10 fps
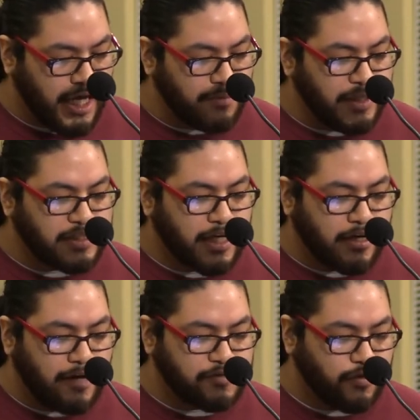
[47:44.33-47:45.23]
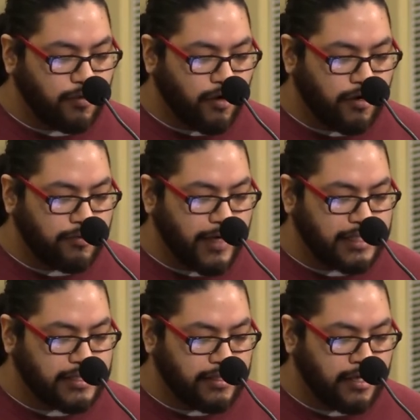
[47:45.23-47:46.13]
and be sent off to a war
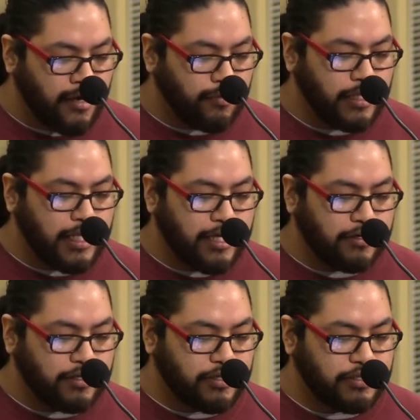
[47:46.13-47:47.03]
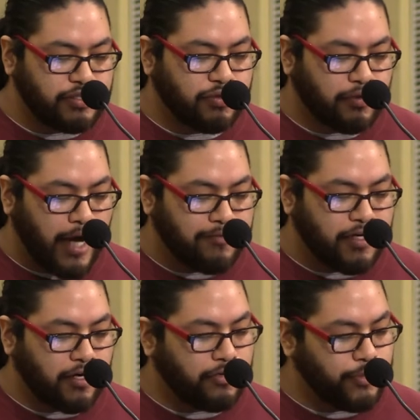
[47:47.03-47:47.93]
erasing what later could thrive
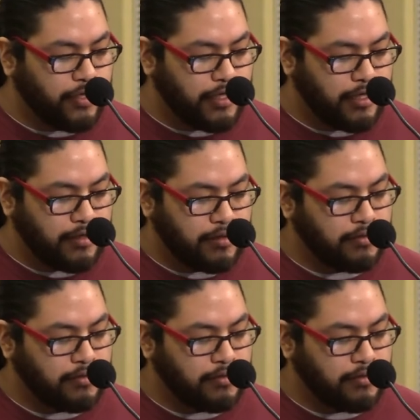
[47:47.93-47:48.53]
in our community,